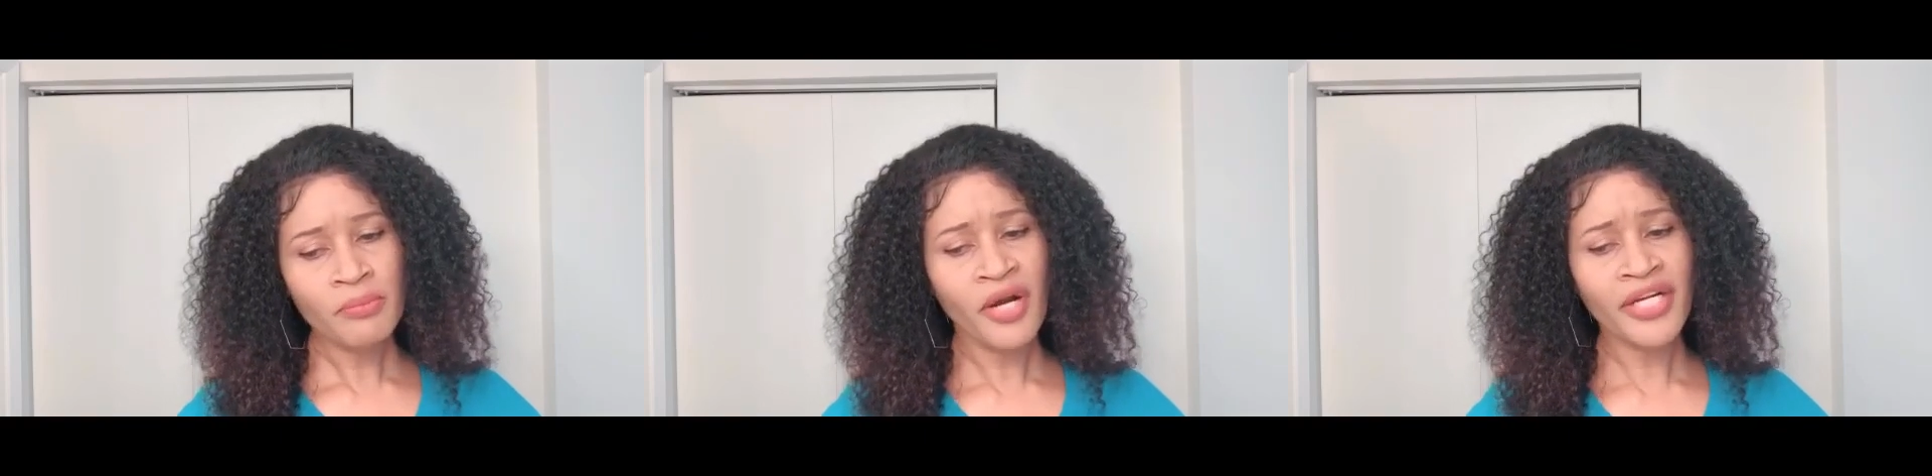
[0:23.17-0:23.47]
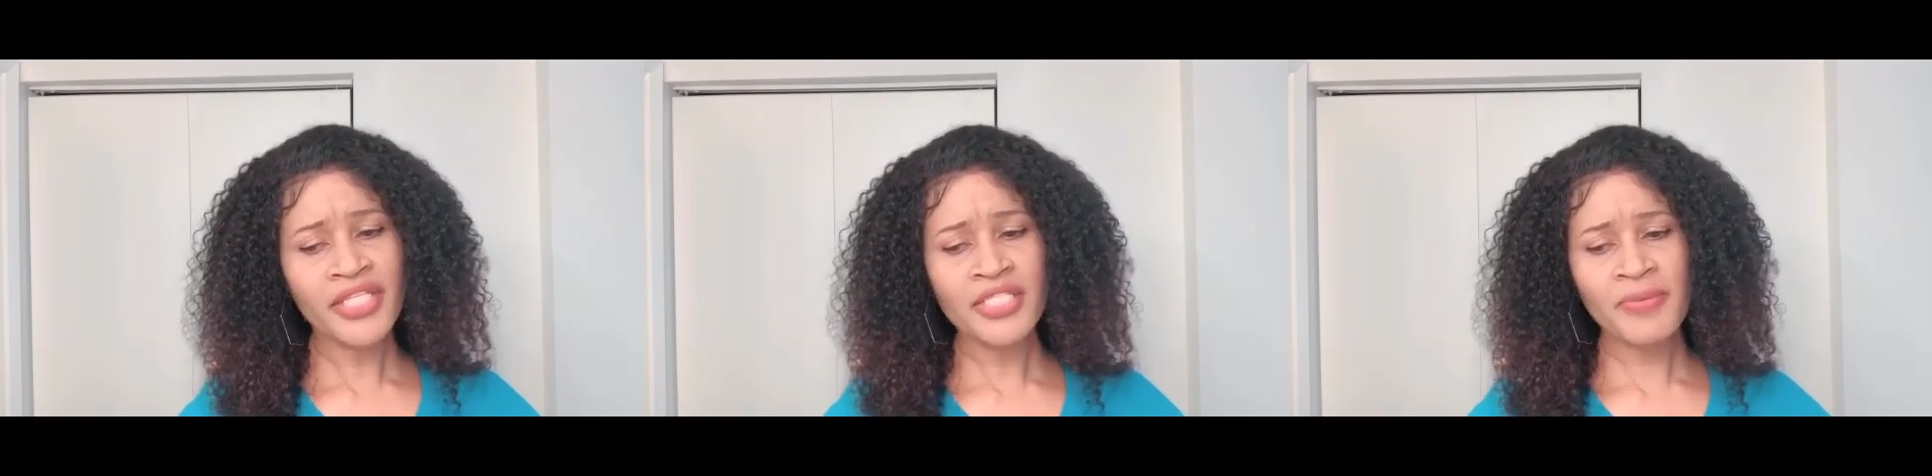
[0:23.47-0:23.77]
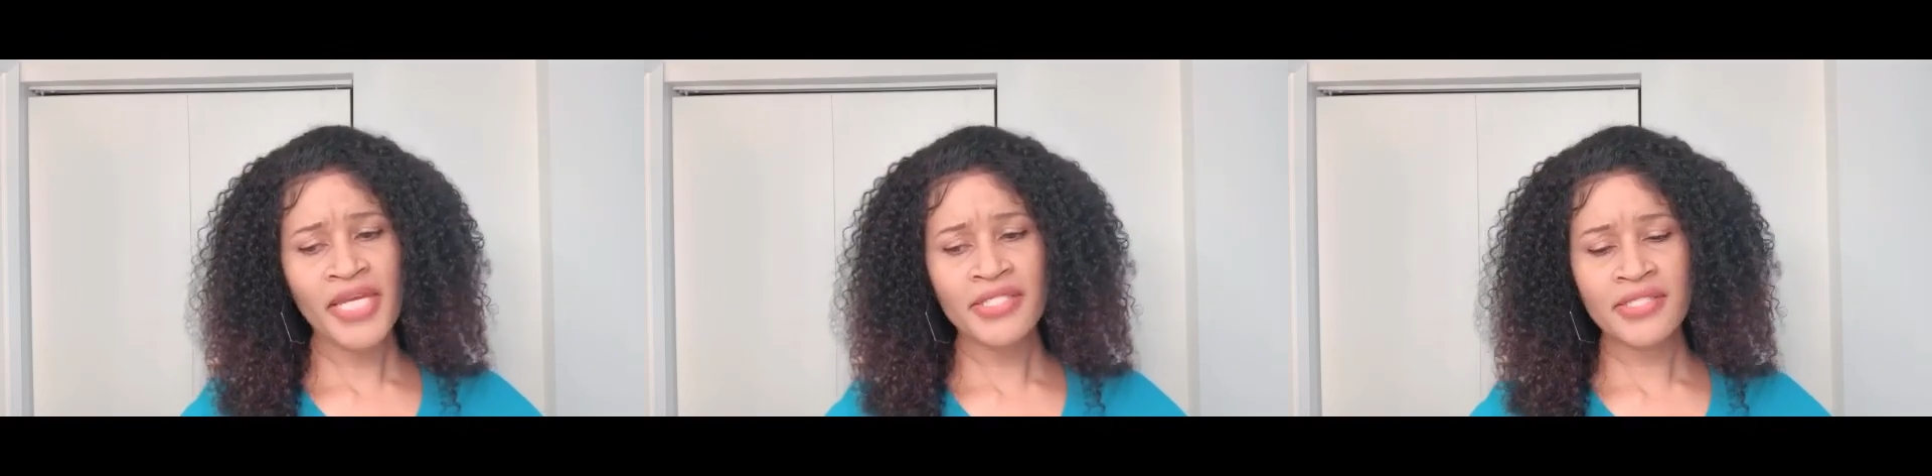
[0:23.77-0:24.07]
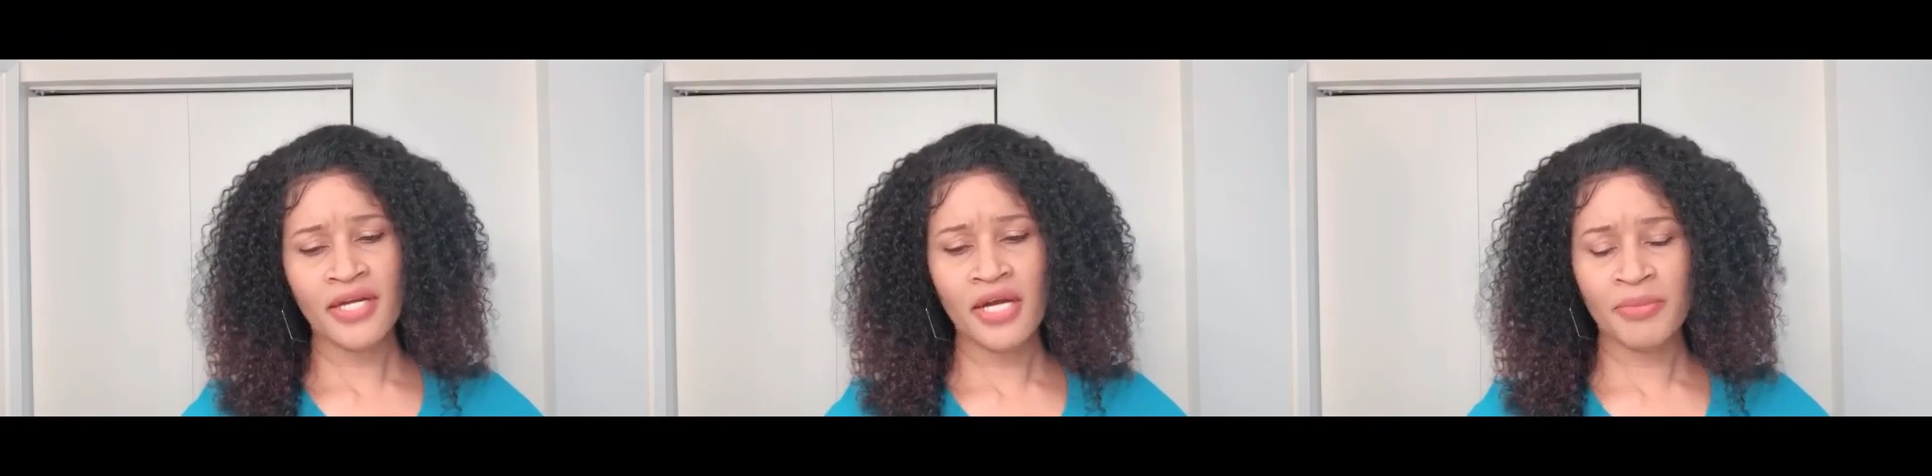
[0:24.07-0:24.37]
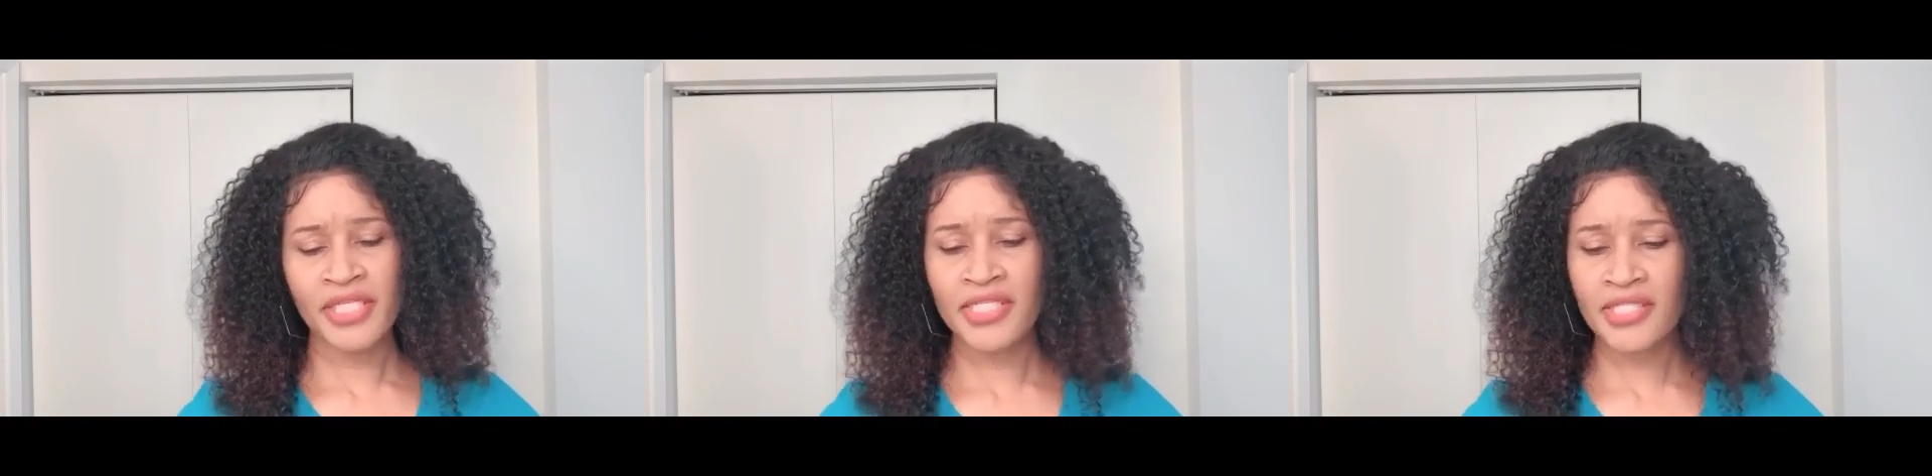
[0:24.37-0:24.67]
parting space.
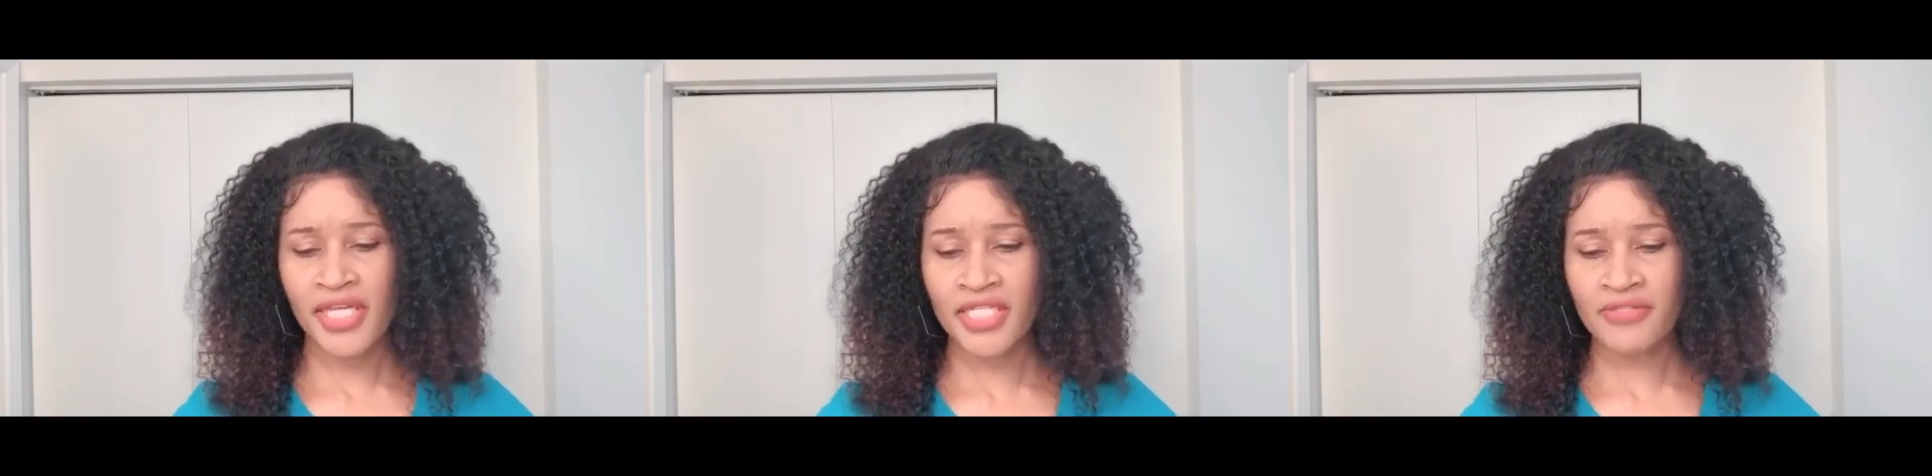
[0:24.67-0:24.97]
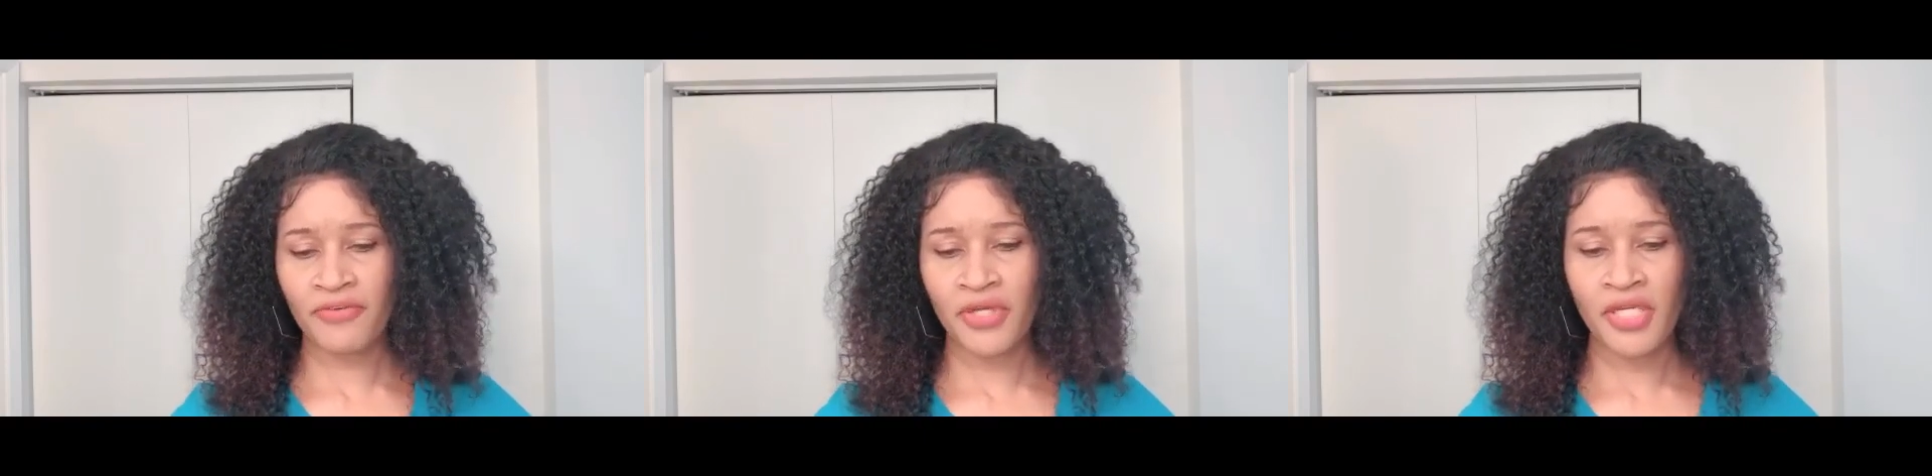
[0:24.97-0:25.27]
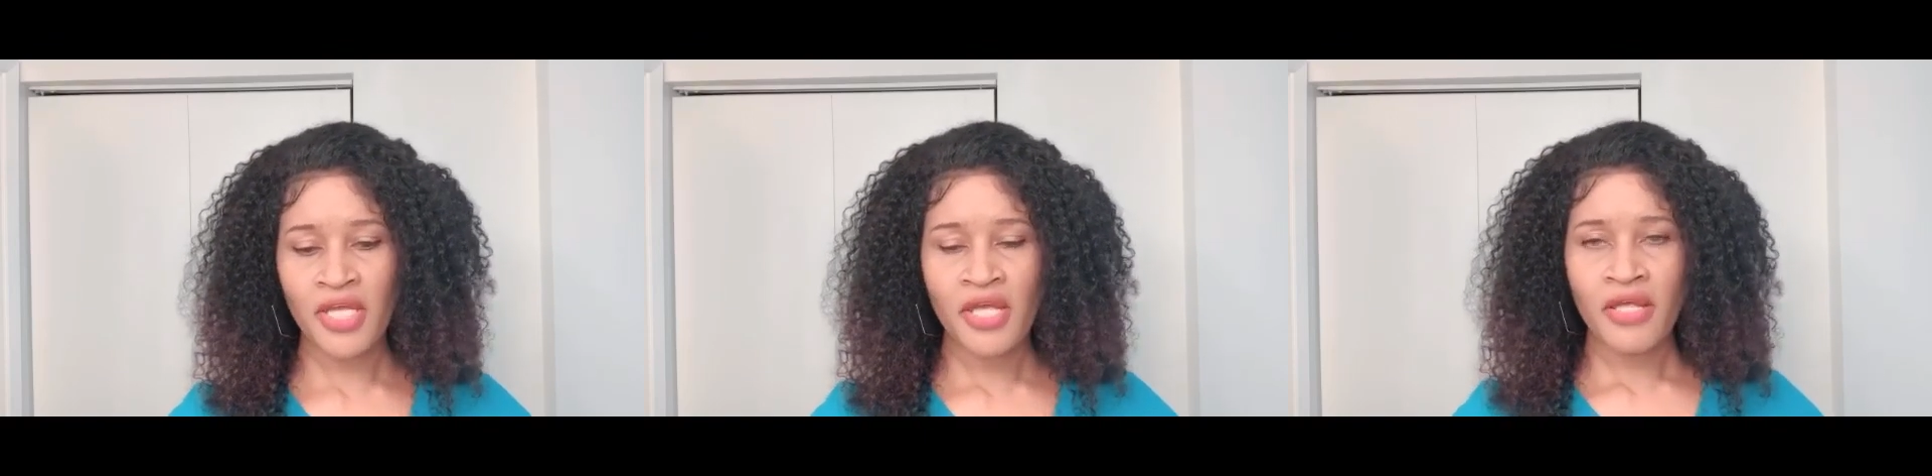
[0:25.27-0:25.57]
It is lace front.